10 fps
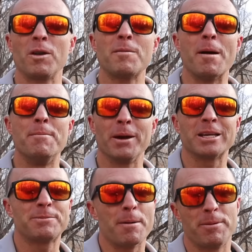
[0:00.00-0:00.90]
of my
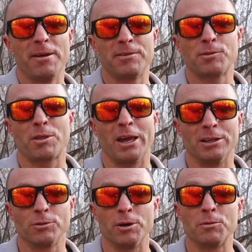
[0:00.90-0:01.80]
biggest pet peeves with
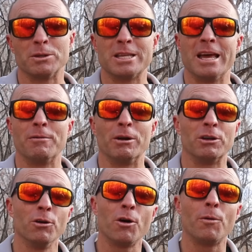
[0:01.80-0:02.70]
Android was that when
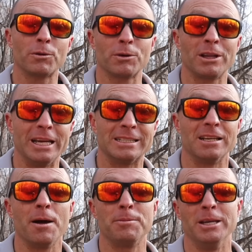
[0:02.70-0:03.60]
Google would release
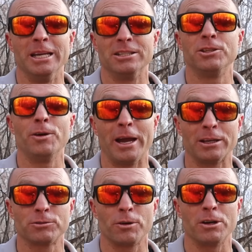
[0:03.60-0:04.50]
an update to
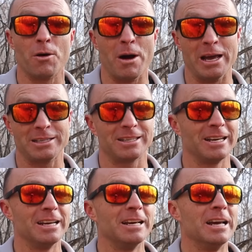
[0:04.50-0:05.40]
Android OS,
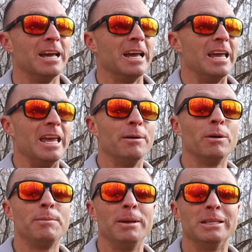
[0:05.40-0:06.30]
it
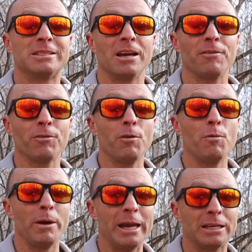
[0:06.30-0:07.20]
would be several
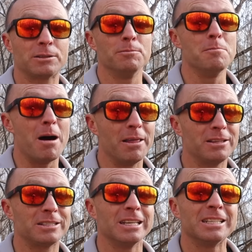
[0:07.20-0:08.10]
weeks,
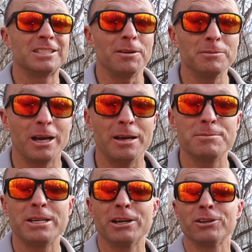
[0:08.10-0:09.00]
months,
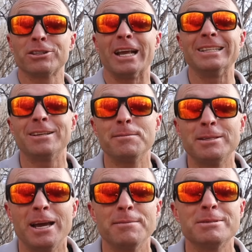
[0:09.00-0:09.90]
sometimes years, and
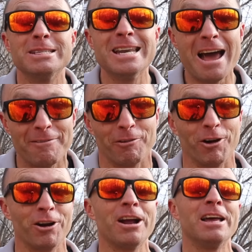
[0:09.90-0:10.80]
sometimes
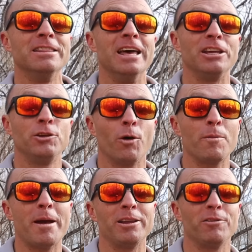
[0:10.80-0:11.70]
never that your
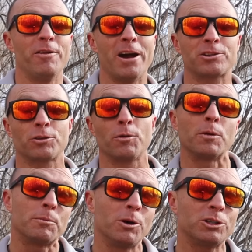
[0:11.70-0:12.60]
manufacturer
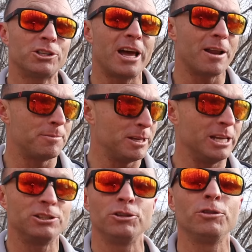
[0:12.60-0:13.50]
would push that
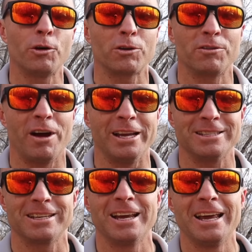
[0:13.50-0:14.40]
update to your device.